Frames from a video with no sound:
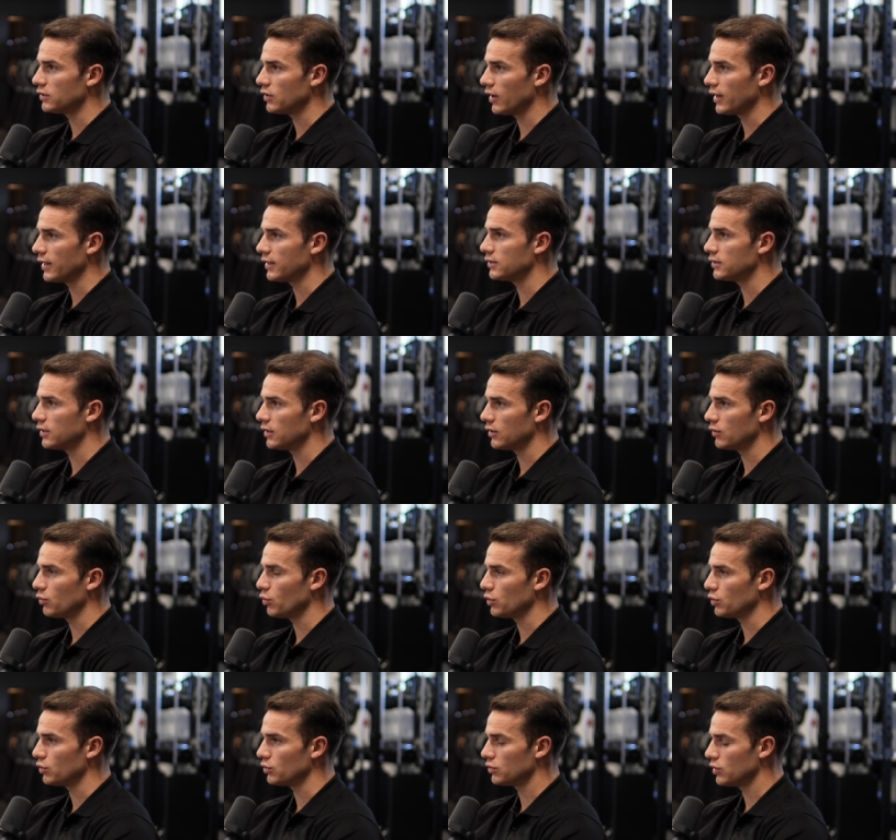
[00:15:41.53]
tie into
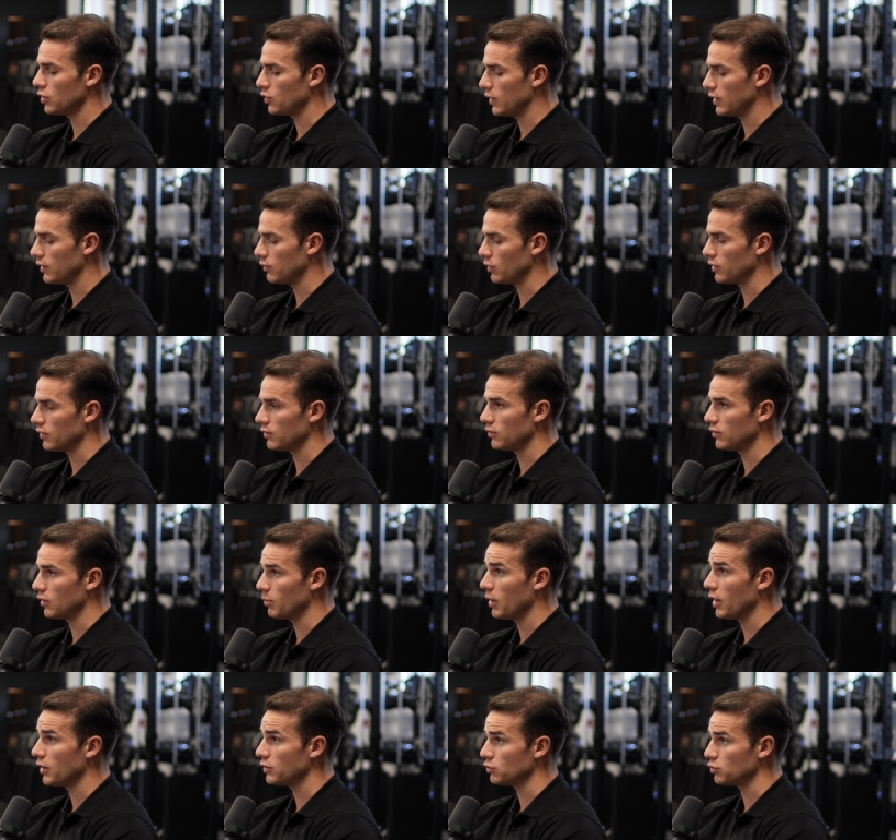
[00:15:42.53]
what you're doing with the
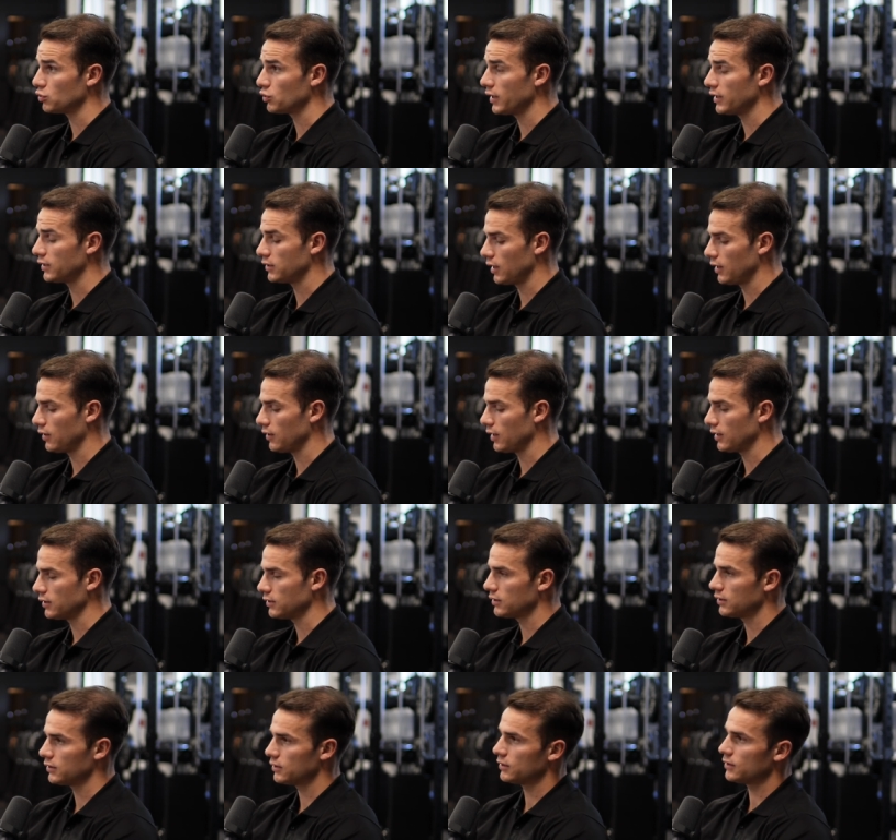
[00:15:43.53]
personal training side of
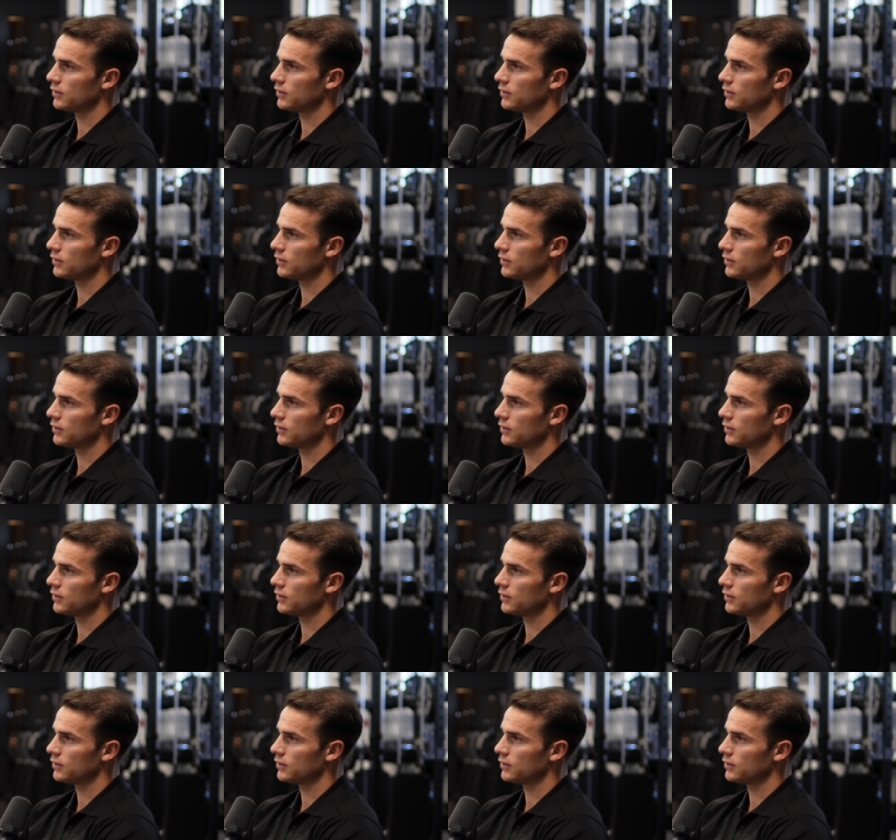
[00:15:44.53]
things?